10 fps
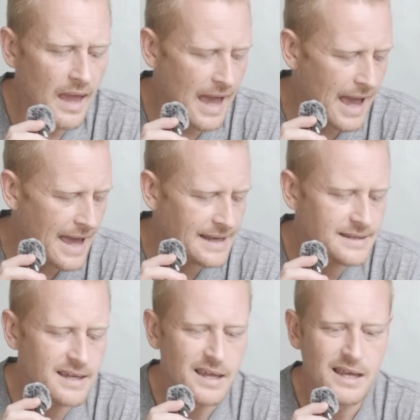
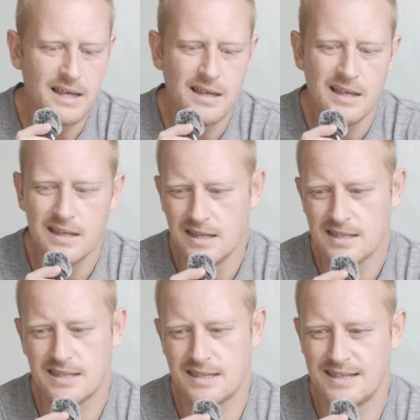and
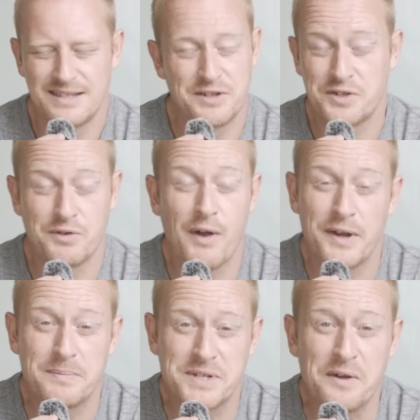just
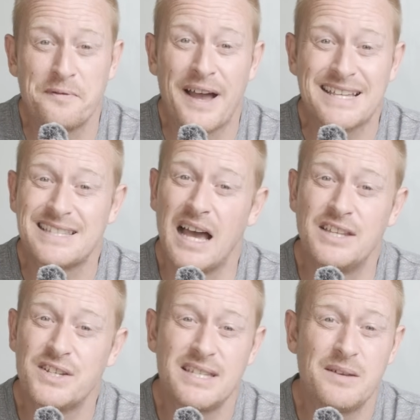growing up so fast that
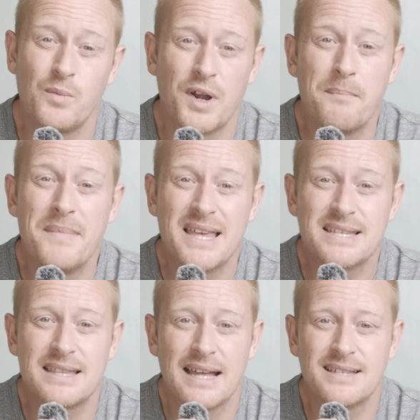I just didn't want to
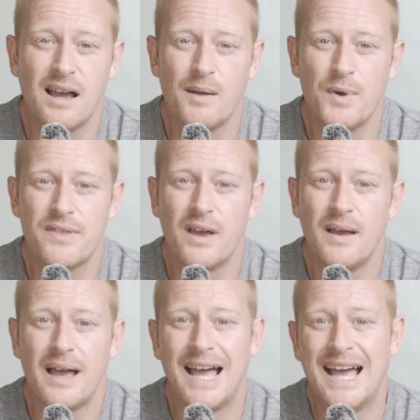miss that time with
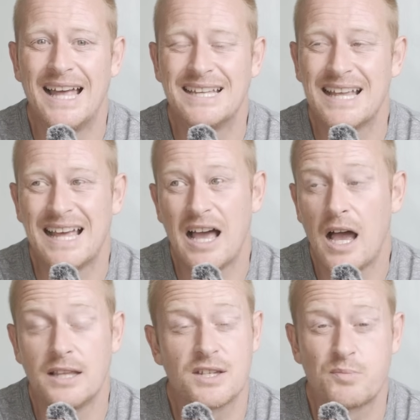her, and
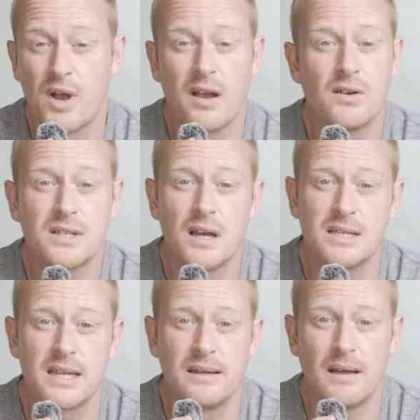I just
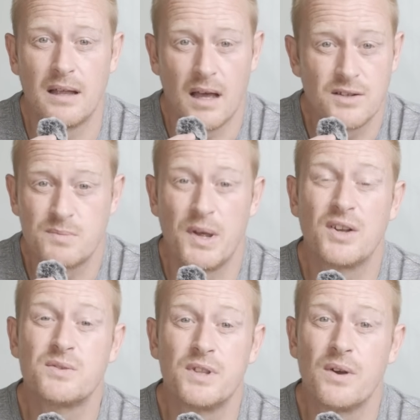prioritized it. I'll just be
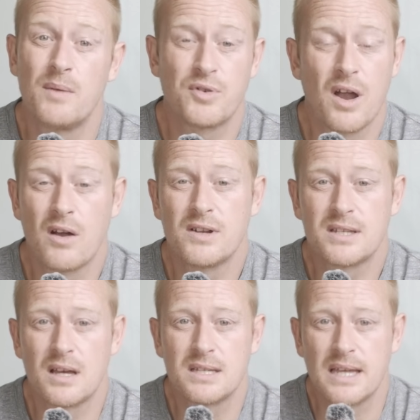honest with you, I
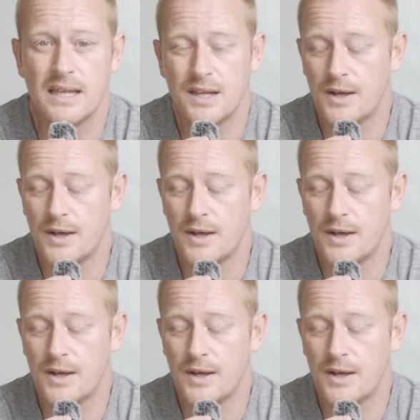prioritized it,